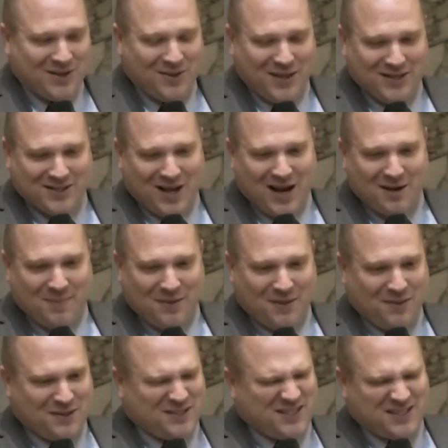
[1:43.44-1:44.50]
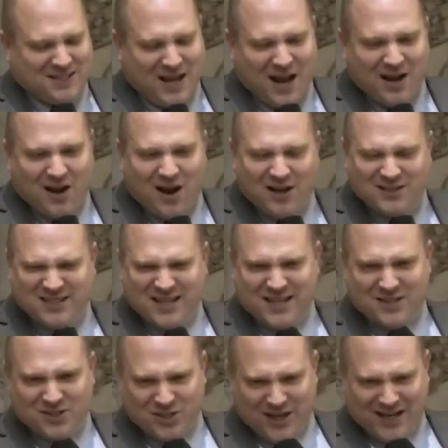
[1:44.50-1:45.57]
talk about that this is not causing
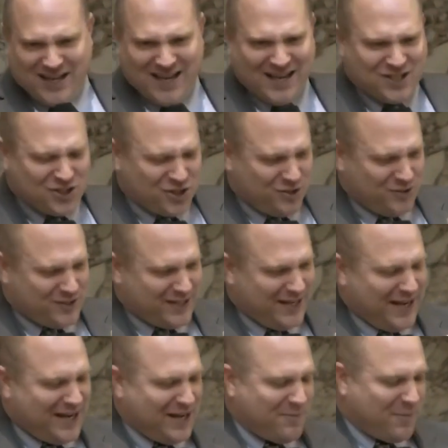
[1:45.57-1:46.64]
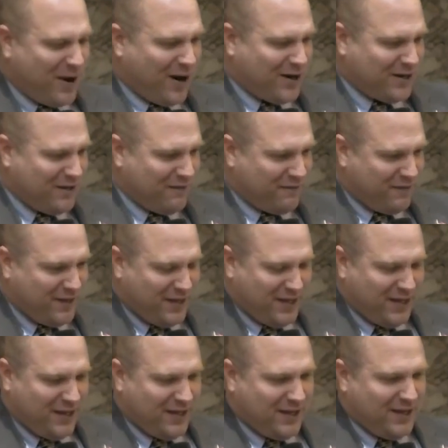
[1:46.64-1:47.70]
any issues in any part of
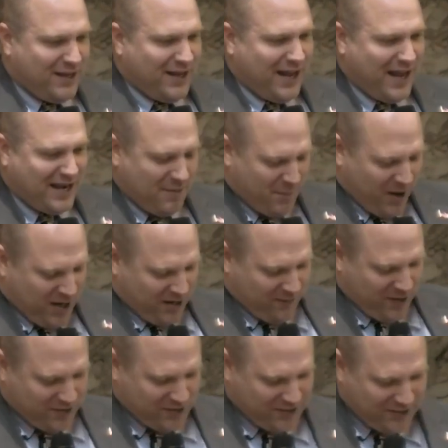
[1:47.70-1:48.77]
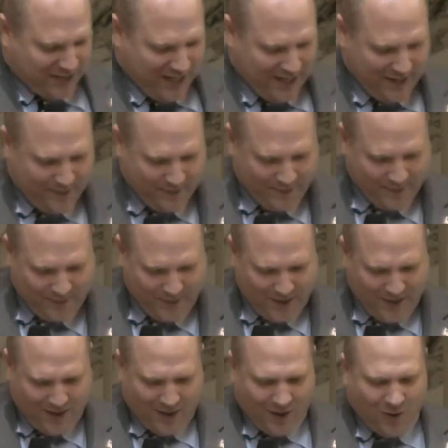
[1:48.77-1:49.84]
our state.
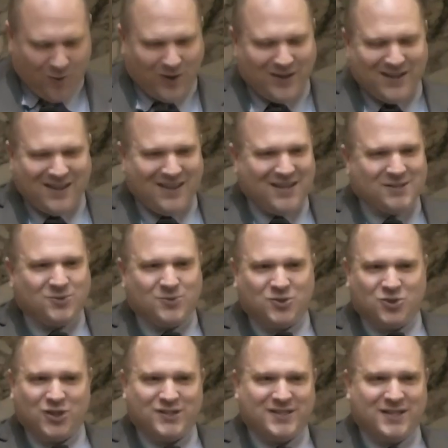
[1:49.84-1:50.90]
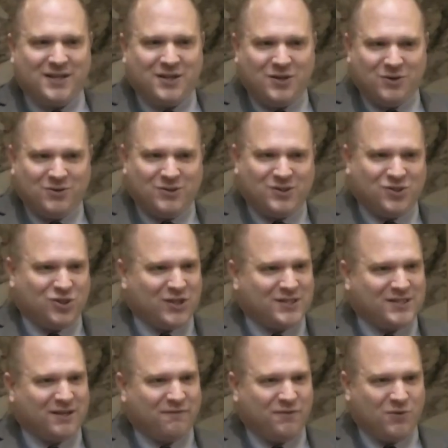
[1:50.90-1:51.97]
Well, this was just in the news
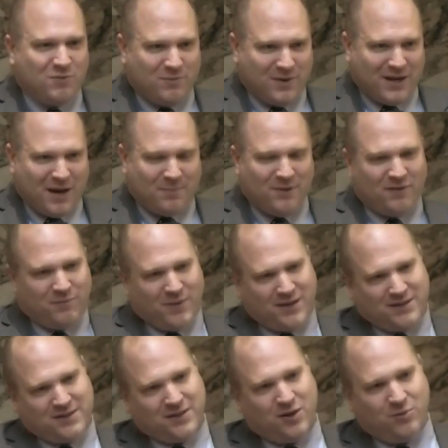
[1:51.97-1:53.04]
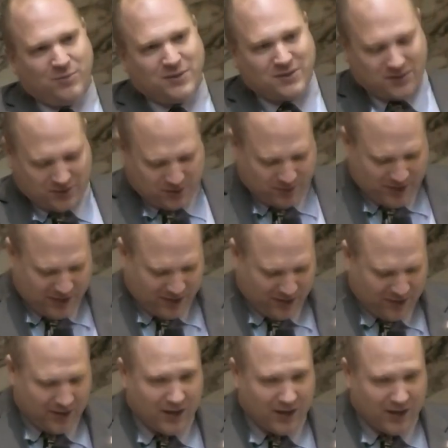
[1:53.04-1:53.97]
just couple of months ago, Mr. Speaker,